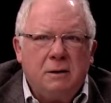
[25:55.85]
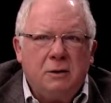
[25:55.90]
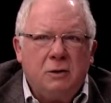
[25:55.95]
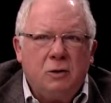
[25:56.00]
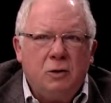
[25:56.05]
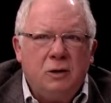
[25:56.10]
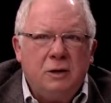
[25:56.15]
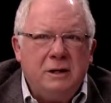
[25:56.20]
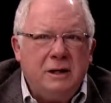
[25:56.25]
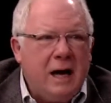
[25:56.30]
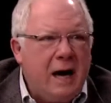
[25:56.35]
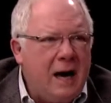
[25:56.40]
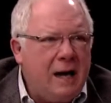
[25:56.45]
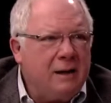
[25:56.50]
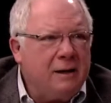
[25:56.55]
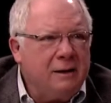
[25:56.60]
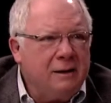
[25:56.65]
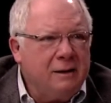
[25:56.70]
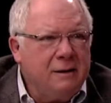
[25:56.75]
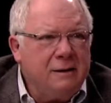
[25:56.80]
could
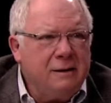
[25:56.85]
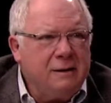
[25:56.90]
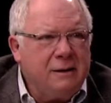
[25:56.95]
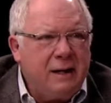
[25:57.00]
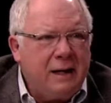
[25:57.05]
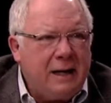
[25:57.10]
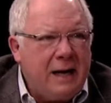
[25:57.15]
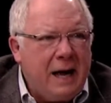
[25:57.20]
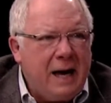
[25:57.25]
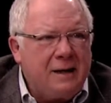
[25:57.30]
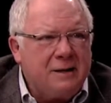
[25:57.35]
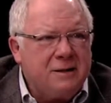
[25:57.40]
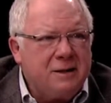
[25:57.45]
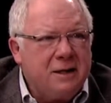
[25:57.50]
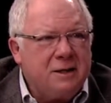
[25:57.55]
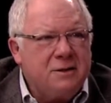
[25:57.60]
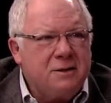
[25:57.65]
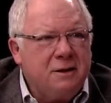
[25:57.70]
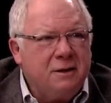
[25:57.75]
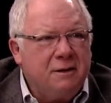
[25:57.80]
not get
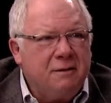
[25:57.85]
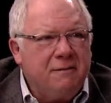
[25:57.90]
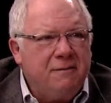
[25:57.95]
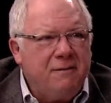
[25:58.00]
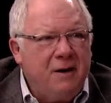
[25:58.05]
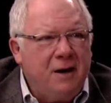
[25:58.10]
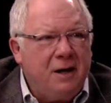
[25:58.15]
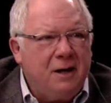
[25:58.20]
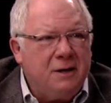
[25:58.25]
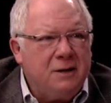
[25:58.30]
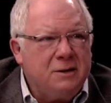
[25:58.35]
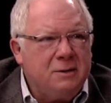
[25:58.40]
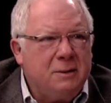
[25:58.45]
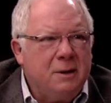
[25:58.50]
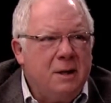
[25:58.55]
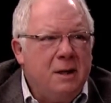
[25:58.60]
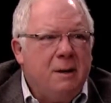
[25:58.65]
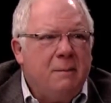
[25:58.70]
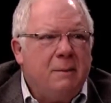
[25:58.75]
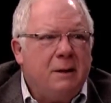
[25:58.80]
access to the funds
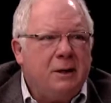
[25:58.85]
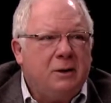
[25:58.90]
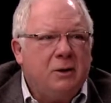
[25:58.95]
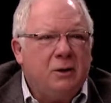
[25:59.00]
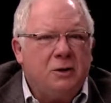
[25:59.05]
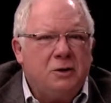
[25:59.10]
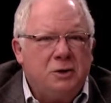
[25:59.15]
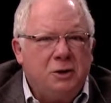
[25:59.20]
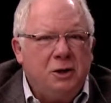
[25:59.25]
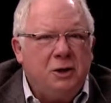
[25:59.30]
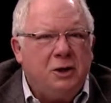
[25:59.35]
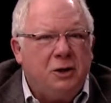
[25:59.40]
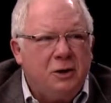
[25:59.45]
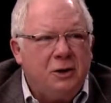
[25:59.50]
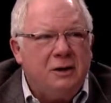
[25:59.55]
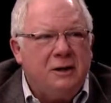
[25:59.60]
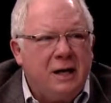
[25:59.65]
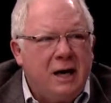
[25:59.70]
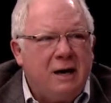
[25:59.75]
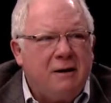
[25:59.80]
because she
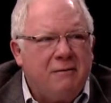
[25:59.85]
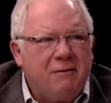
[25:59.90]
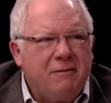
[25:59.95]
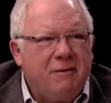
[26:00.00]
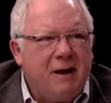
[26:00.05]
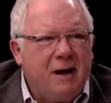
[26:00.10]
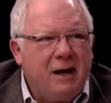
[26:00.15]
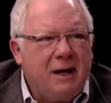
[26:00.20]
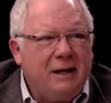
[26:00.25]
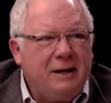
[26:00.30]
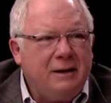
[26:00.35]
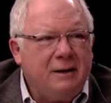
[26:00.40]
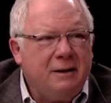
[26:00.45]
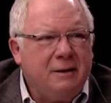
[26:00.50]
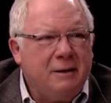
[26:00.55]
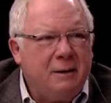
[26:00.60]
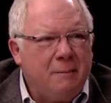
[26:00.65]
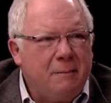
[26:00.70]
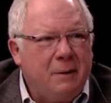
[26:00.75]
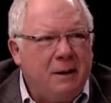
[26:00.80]
could not
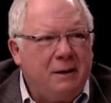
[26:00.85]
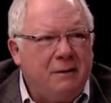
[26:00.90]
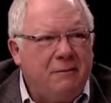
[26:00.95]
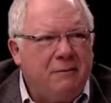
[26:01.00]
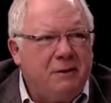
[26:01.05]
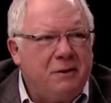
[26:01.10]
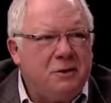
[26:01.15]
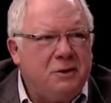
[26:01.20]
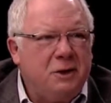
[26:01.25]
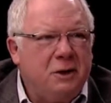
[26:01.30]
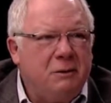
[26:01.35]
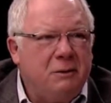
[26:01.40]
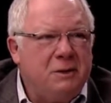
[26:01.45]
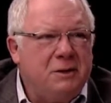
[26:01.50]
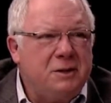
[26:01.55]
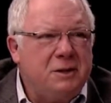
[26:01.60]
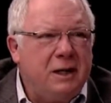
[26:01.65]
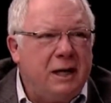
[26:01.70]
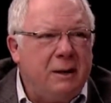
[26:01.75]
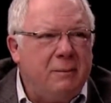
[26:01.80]
find the beneficiary
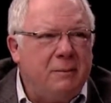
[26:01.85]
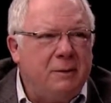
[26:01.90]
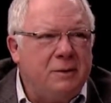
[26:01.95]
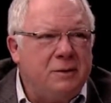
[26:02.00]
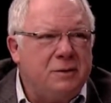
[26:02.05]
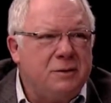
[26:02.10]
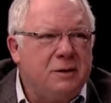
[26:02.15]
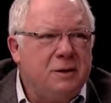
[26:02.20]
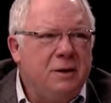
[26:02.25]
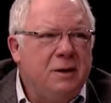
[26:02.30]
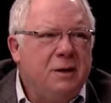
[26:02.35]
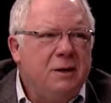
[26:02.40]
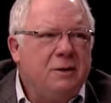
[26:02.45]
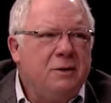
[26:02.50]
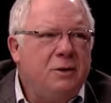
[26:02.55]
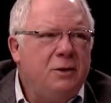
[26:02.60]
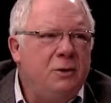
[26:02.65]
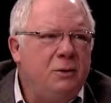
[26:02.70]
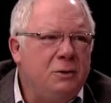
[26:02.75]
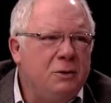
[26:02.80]
statements
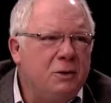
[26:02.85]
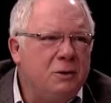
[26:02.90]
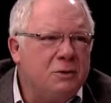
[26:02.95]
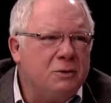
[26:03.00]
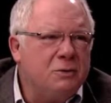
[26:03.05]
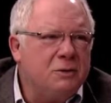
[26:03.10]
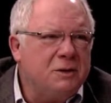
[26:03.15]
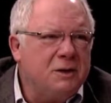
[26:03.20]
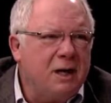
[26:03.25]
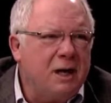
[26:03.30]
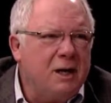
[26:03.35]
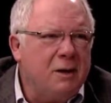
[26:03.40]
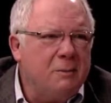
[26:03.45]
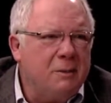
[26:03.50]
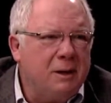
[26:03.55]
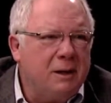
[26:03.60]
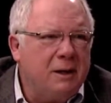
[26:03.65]
to those retirement